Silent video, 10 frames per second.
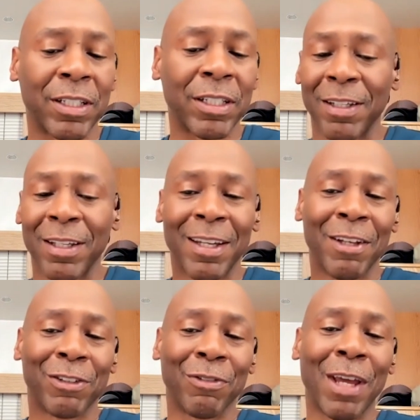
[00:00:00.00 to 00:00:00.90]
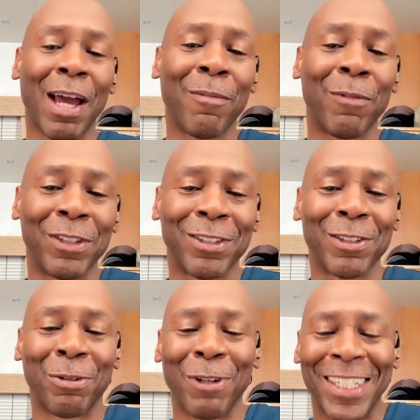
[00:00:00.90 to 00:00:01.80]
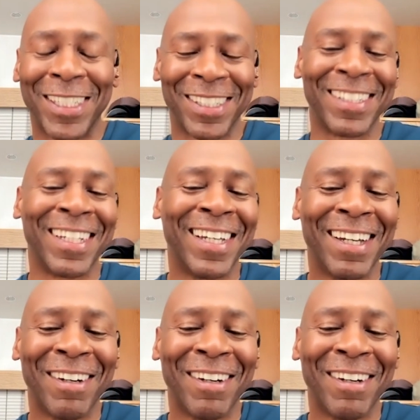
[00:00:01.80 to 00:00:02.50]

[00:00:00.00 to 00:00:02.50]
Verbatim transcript: mm. then. So now I'm in a situation